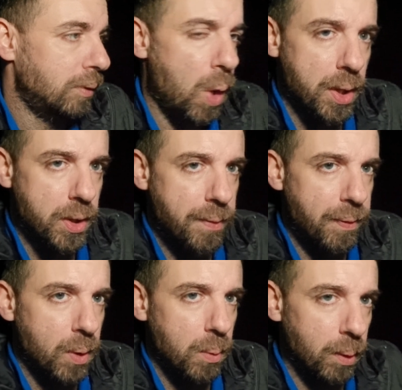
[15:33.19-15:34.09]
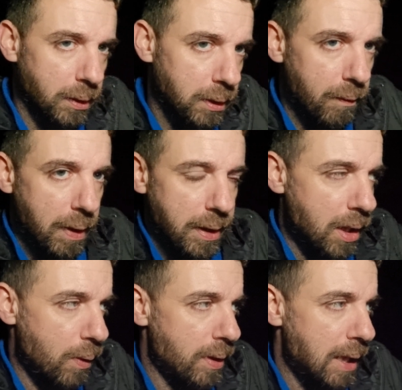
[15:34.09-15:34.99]
quite a difficult one, so I've had to
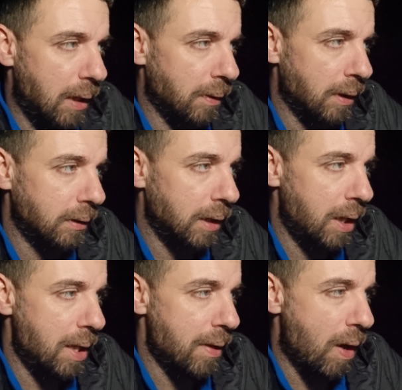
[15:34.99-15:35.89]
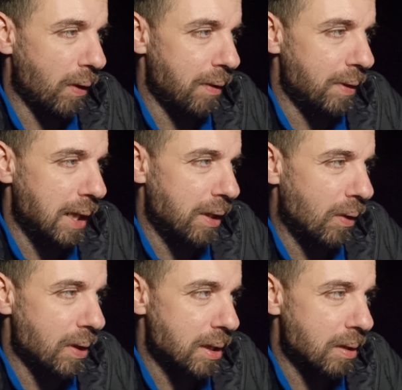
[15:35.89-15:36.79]
lower down, so I'll give it that
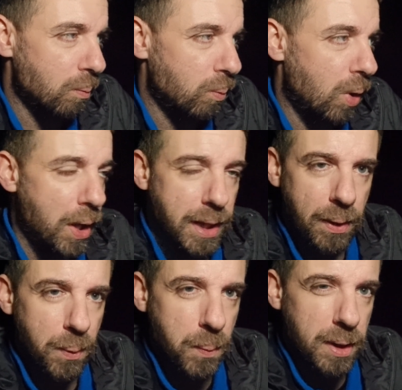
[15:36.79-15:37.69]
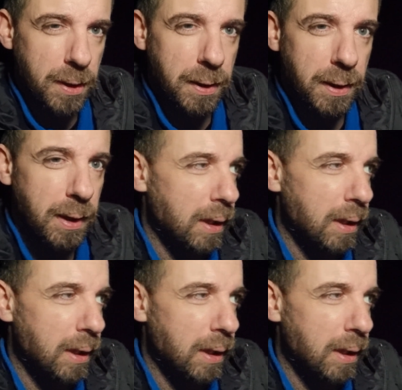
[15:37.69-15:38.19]
nice wide angle look.